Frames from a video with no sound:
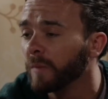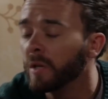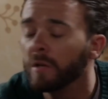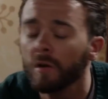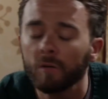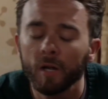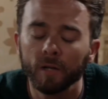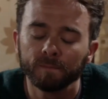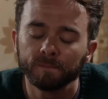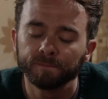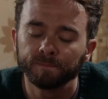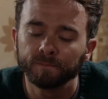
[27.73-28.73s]
You know, like,
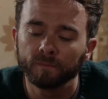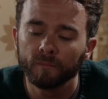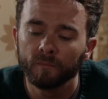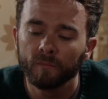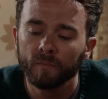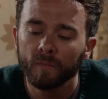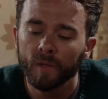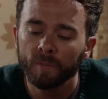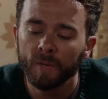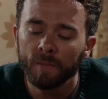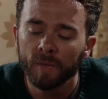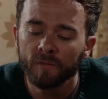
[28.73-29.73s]

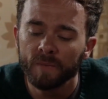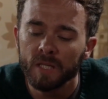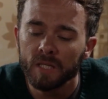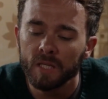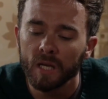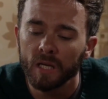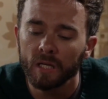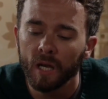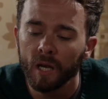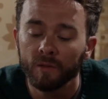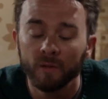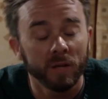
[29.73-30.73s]
people have been saying
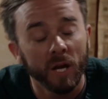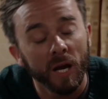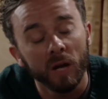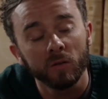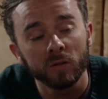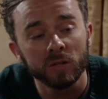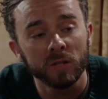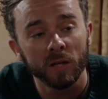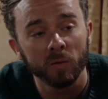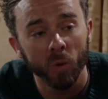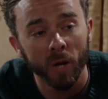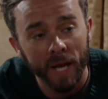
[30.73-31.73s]
they can't
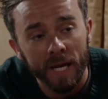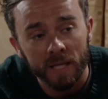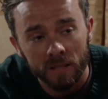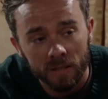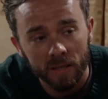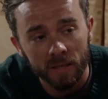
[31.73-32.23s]
understand why Aiden